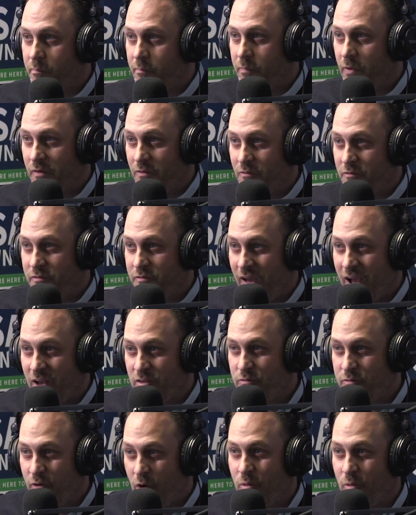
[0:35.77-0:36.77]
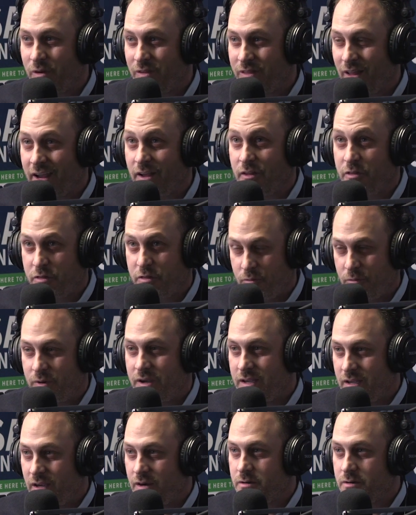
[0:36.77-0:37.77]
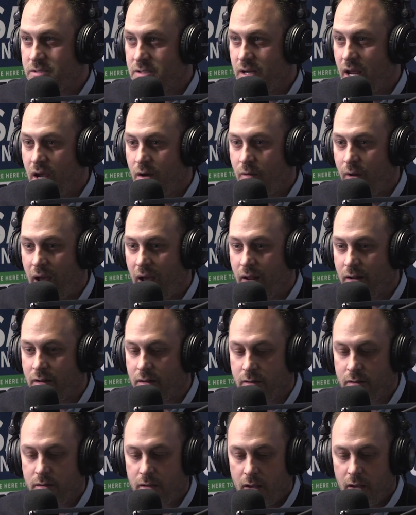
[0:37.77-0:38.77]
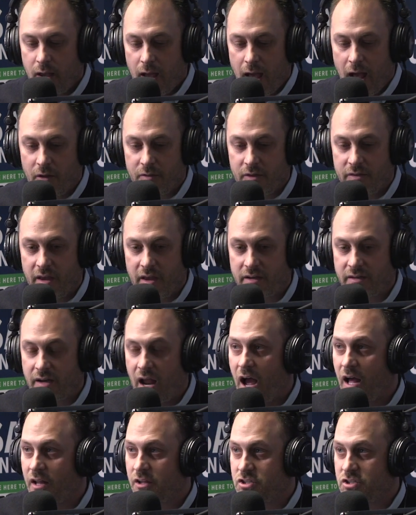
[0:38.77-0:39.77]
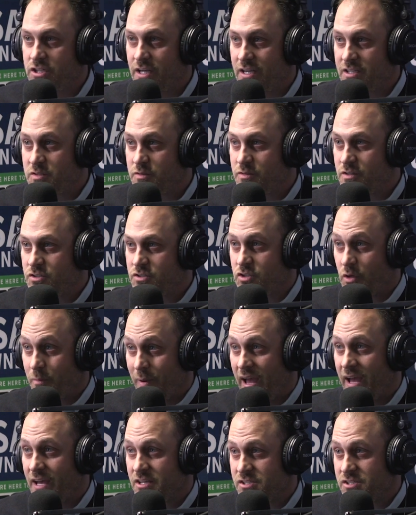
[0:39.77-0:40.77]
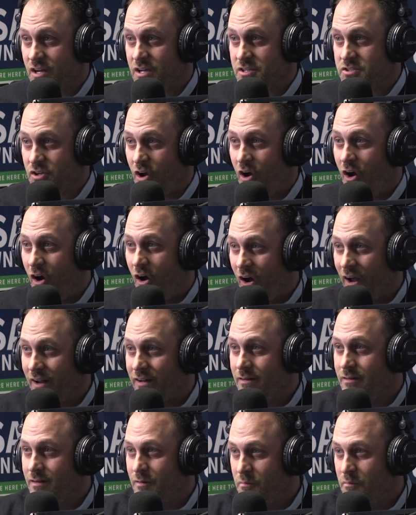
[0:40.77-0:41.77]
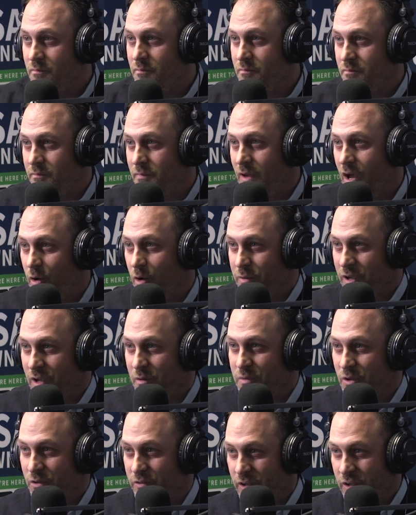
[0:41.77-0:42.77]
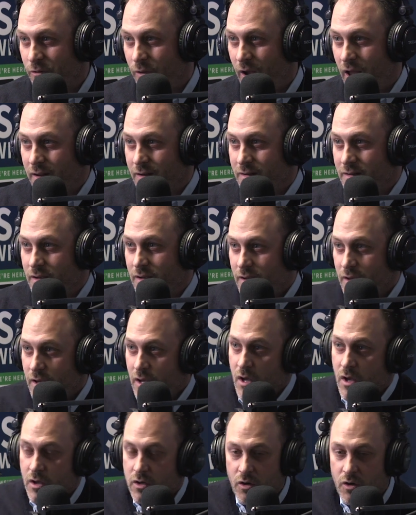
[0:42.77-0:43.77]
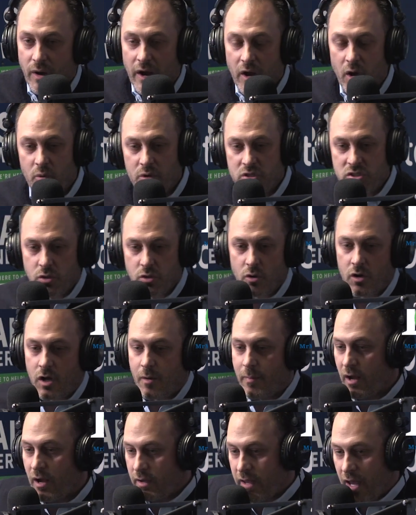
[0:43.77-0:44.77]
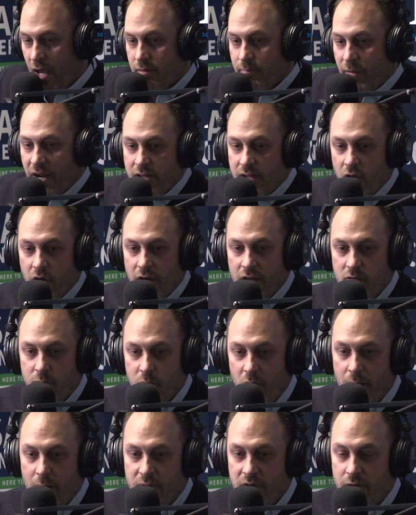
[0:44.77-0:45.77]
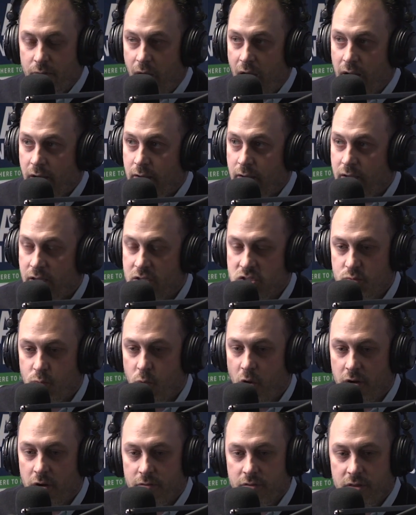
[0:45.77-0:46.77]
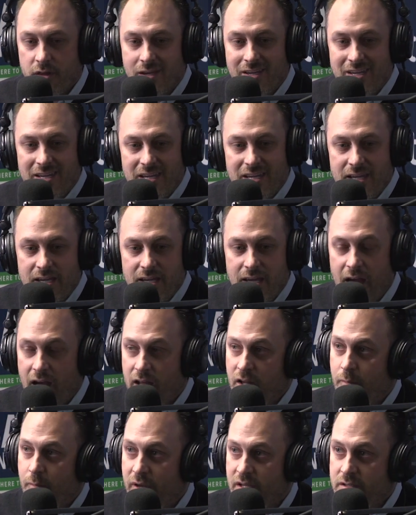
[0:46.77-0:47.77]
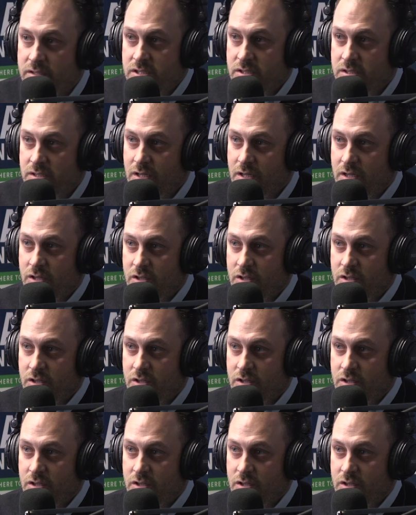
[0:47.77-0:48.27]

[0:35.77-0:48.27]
But fast forward like 3 years now, and how the technology has surpassed us on helping and building credit. I always talk about getting my clients prepped and ready. It's one of the key elements